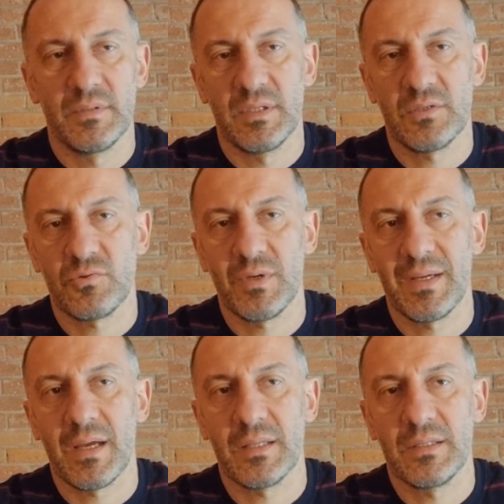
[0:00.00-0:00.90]
That's
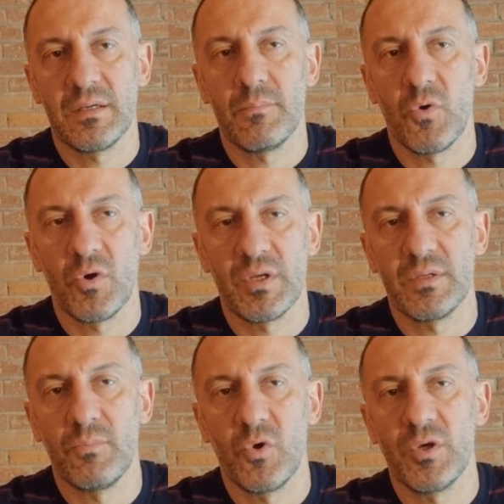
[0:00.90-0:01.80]
why adding more
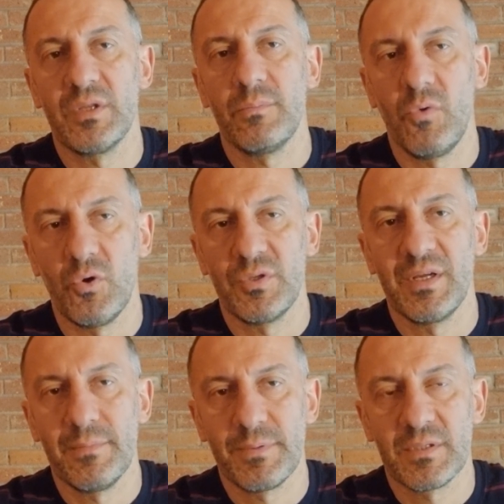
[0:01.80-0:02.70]
and more and more
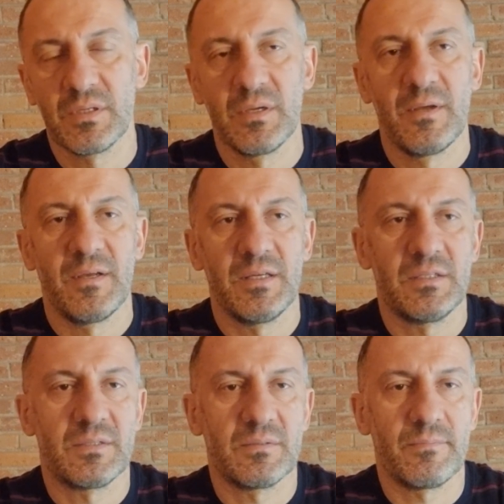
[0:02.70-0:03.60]
debt,
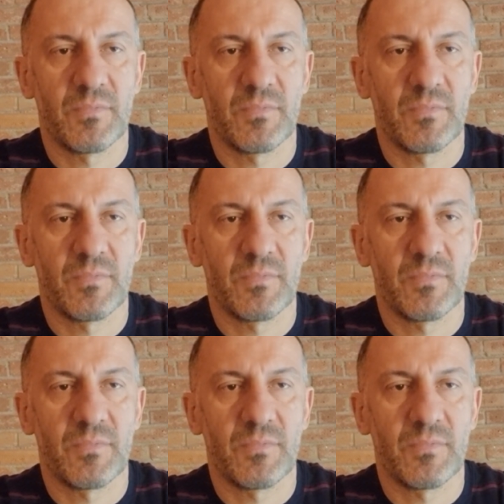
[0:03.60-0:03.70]
it's